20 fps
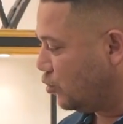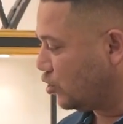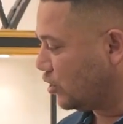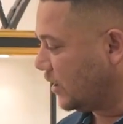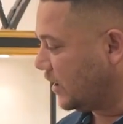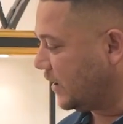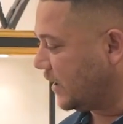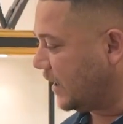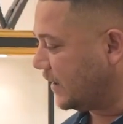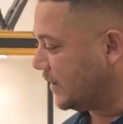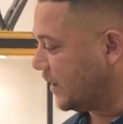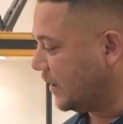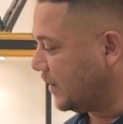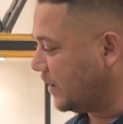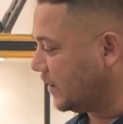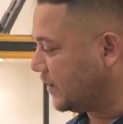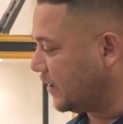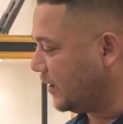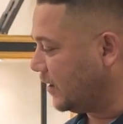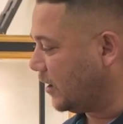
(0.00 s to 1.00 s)
Here,
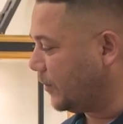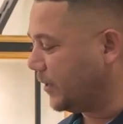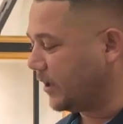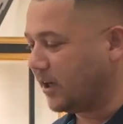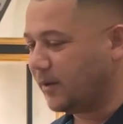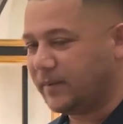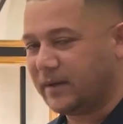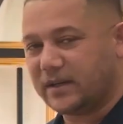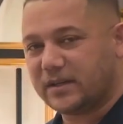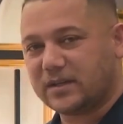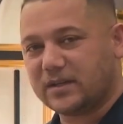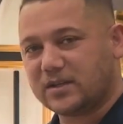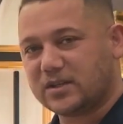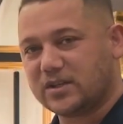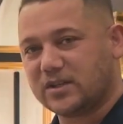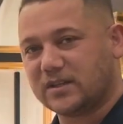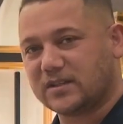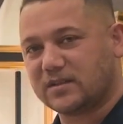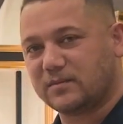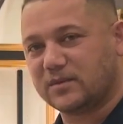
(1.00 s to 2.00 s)
along with the
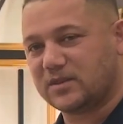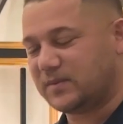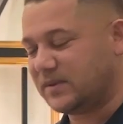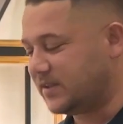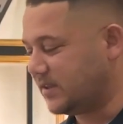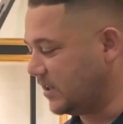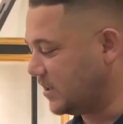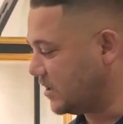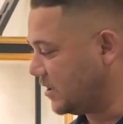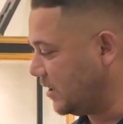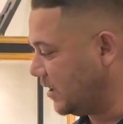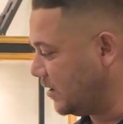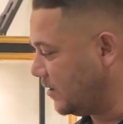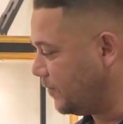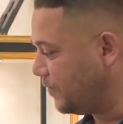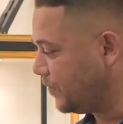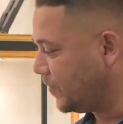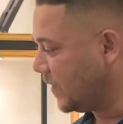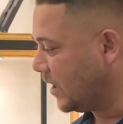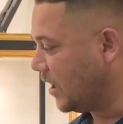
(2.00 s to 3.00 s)
GroundTech logo,
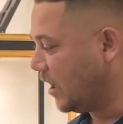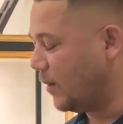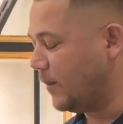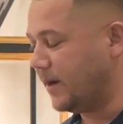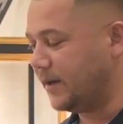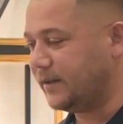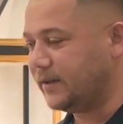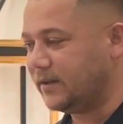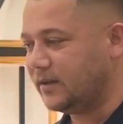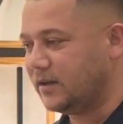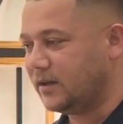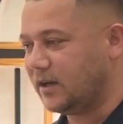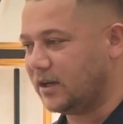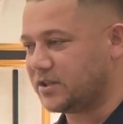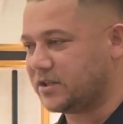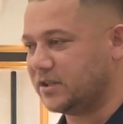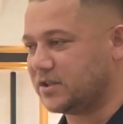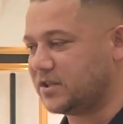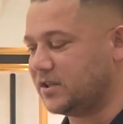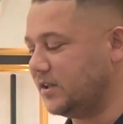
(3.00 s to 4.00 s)
our device powers
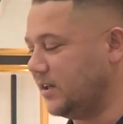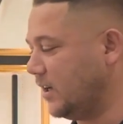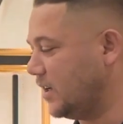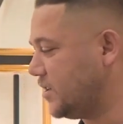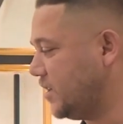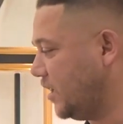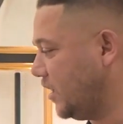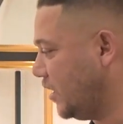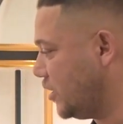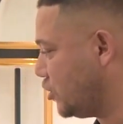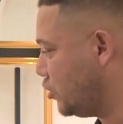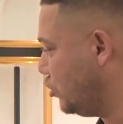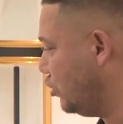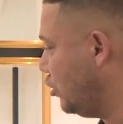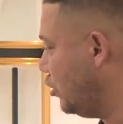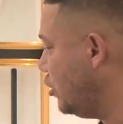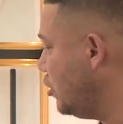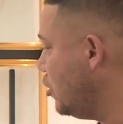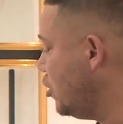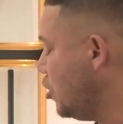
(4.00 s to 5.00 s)
on immediately with a
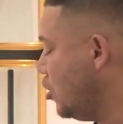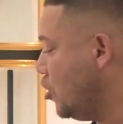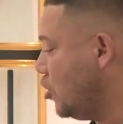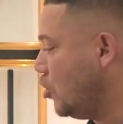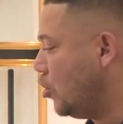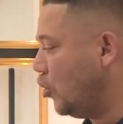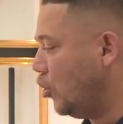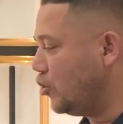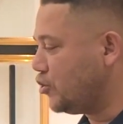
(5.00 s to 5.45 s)
sound.